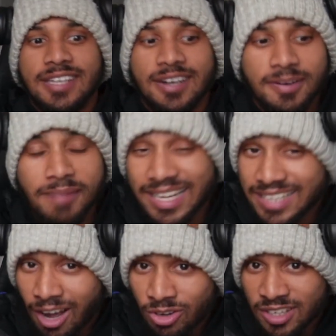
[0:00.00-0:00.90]
Um, I
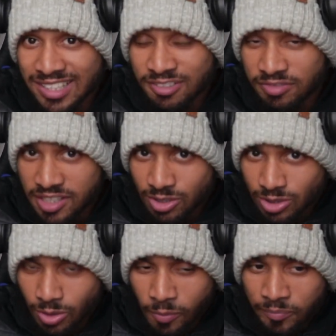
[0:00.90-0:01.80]
downloaded the video,
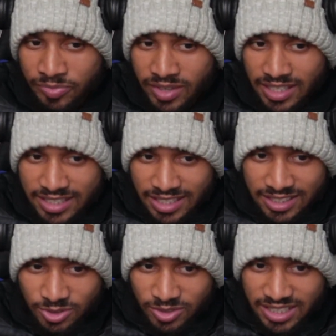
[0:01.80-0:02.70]
so credit
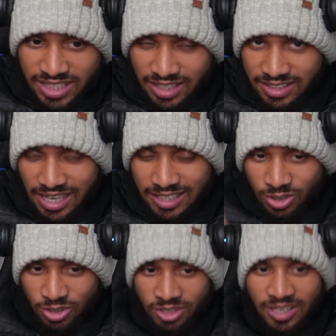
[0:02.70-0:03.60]
to the creator. I don't
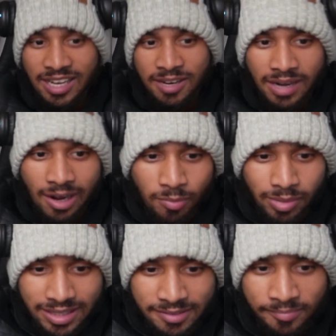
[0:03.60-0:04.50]
know your name now,
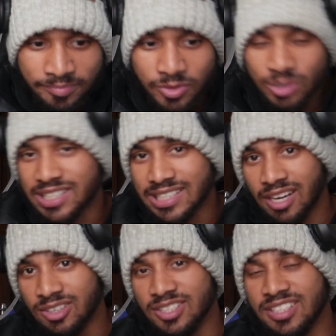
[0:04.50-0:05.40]
but because I
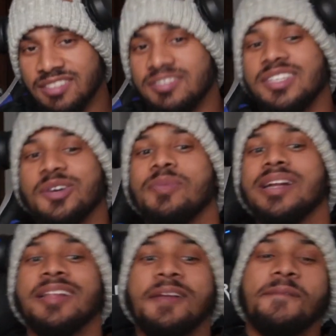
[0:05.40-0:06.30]
downloaded the video,
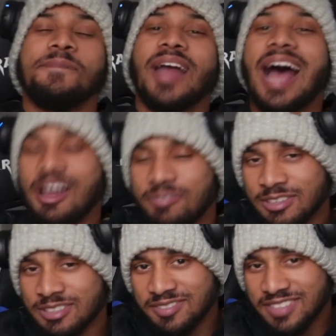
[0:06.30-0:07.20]
but I
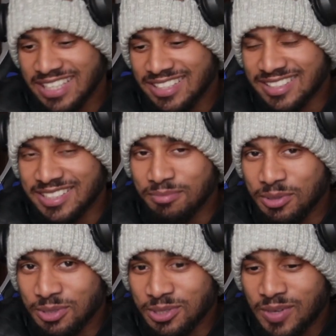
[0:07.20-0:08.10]
found this very interesting
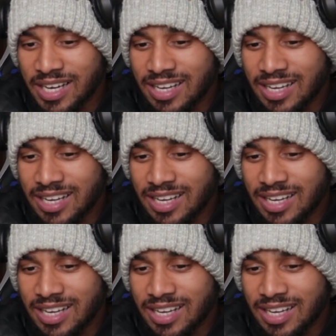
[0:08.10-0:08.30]
because why?